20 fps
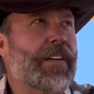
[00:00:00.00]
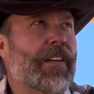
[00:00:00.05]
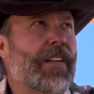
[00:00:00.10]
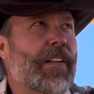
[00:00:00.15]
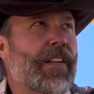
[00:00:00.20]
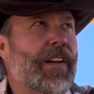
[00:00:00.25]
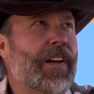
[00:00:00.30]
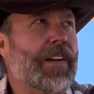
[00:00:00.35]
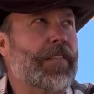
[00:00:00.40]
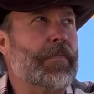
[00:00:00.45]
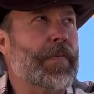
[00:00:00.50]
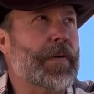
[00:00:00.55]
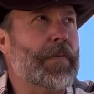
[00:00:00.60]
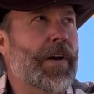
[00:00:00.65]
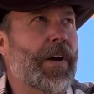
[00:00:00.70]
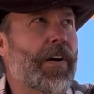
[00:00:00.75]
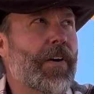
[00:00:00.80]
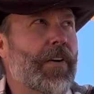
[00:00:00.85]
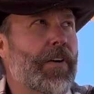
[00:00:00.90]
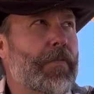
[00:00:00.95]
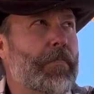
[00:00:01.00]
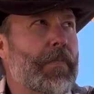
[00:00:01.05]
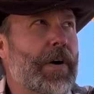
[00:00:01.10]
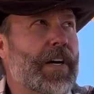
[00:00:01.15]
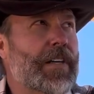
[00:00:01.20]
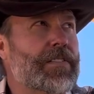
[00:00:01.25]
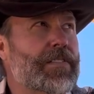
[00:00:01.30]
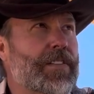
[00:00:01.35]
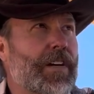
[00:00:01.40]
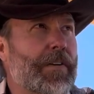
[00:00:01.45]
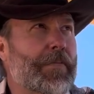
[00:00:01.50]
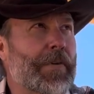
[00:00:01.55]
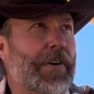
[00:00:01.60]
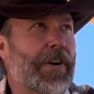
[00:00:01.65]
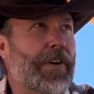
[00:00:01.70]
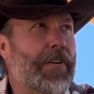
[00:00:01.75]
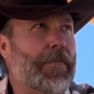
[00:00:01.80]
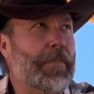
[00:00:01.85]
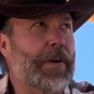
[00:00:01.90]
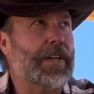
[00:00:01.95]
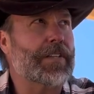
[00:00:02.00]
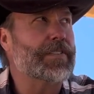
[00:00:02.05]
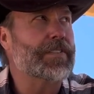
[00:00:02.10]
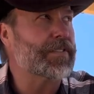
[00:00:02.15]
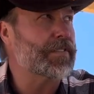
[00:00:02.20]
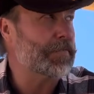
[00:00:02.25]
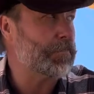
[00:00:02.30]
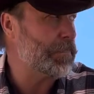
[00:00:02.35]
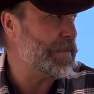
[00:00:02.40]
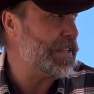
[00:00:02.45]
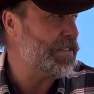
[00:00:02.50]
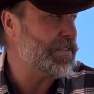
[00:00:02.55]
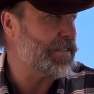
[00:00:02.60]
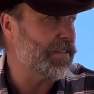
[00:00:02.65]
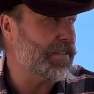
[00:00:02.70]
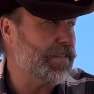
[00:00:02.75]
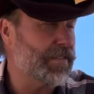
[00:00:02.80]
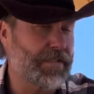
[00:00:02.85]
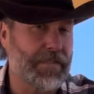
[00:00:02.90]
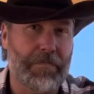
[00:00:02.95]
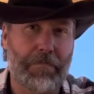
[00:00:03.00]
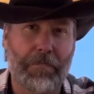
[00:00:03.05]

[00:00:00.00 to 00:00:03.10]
Like maybe $100, a couple $100 on pizzas and